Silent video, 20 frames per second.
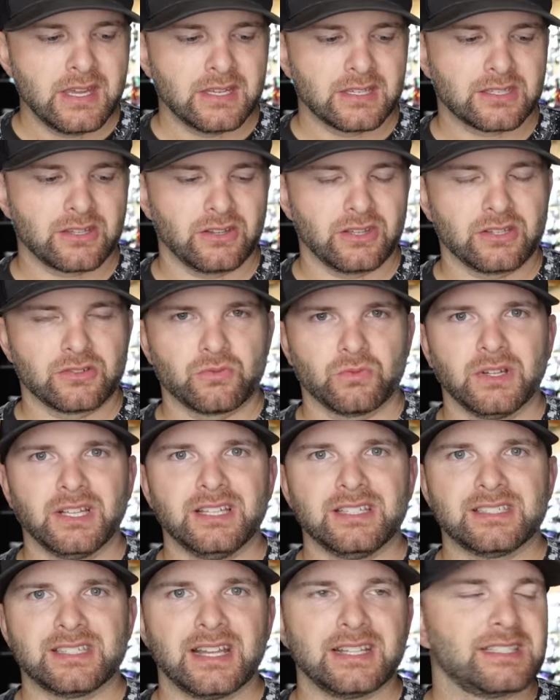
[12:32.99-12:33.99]
So this
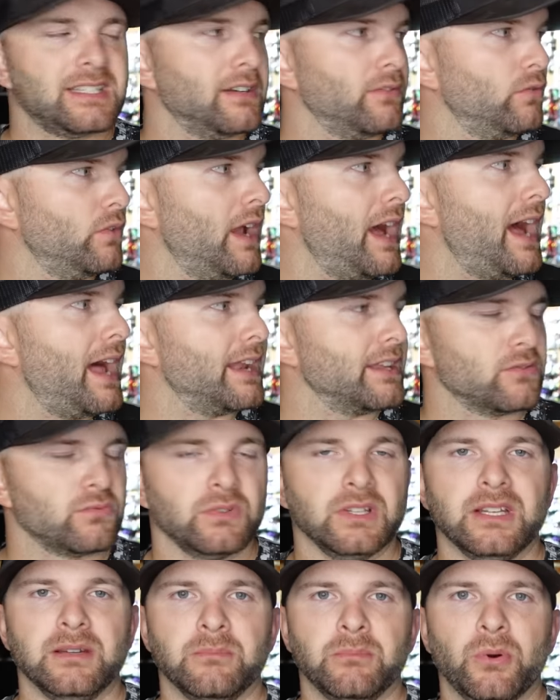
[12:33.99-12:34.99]
really sensitive rod is
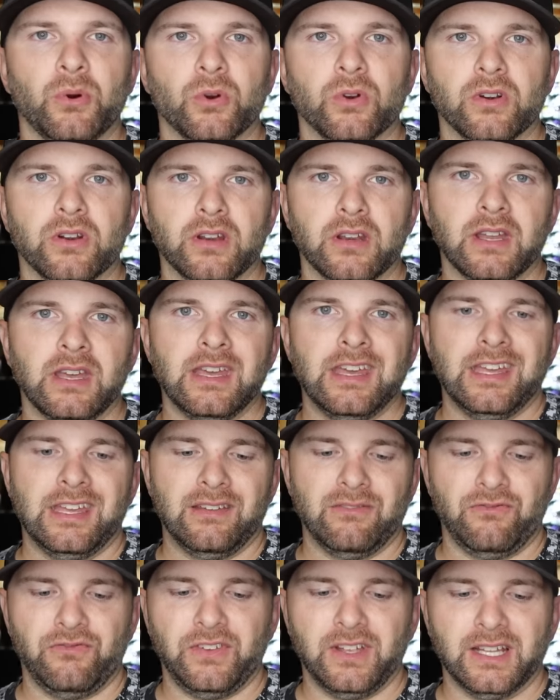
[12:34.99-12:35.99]
really important
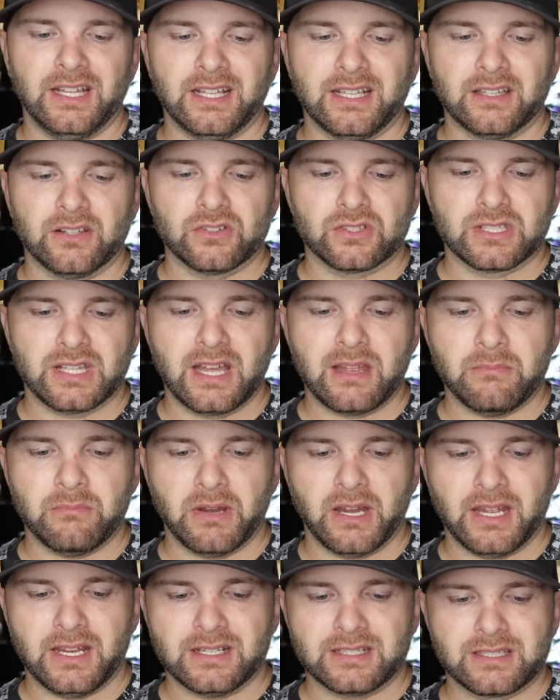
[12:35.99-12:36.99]
in feeling those light
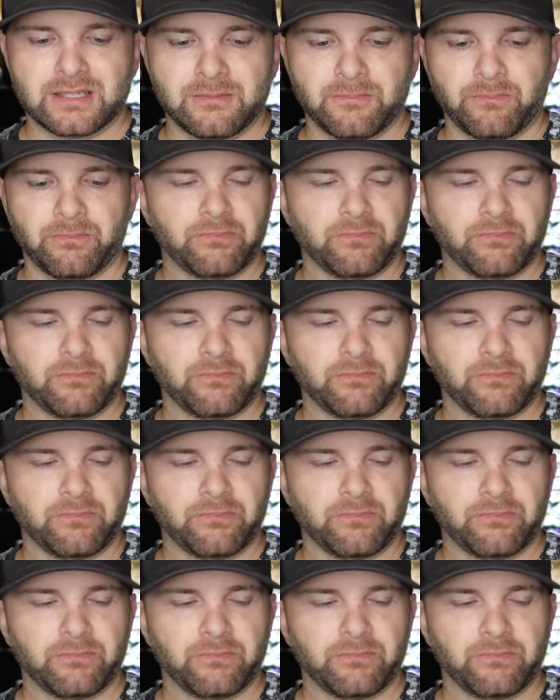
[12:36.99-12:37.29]
bites.